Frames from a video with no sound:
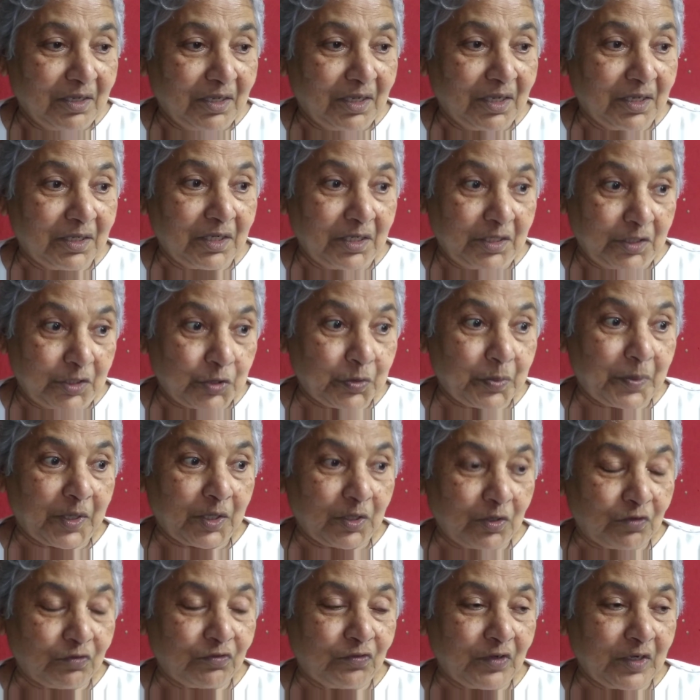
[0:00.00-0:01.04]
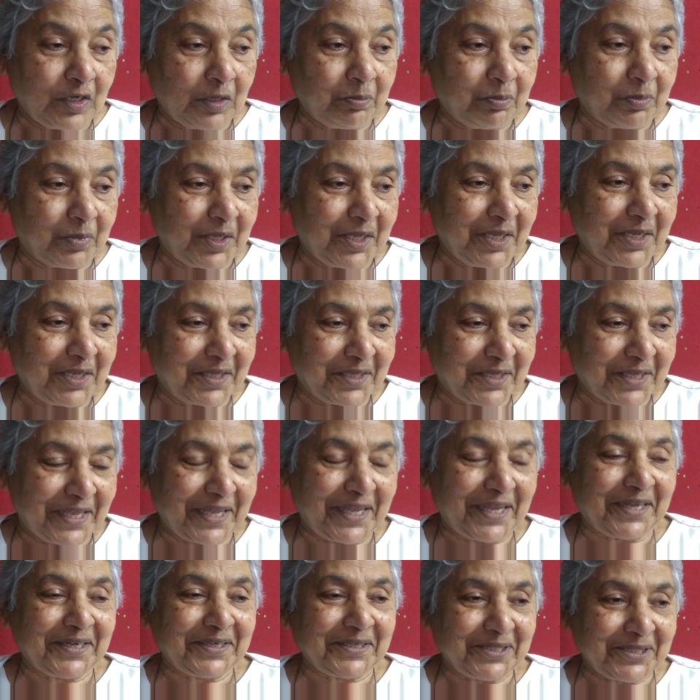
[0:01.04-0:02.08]
And in spite of Philip being the
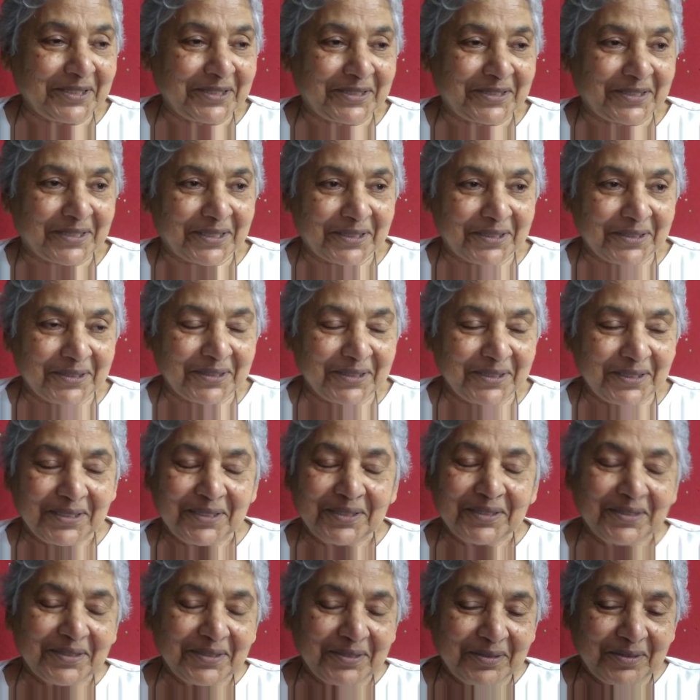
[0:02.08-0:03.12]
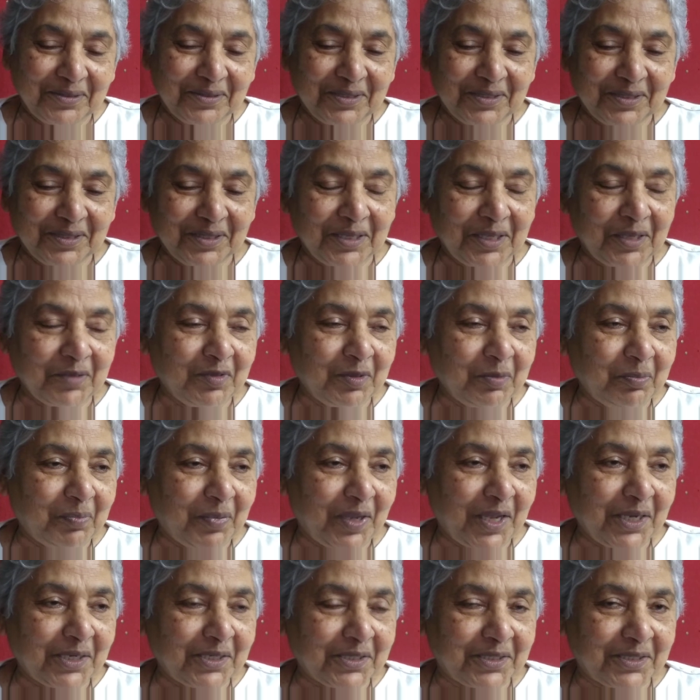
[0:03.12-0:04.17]
eldest son, there we
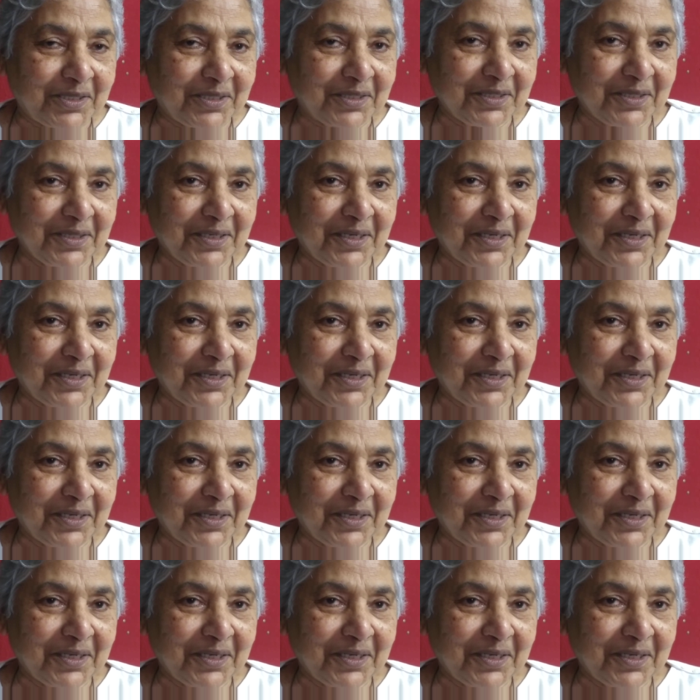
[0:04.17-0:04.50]
packed.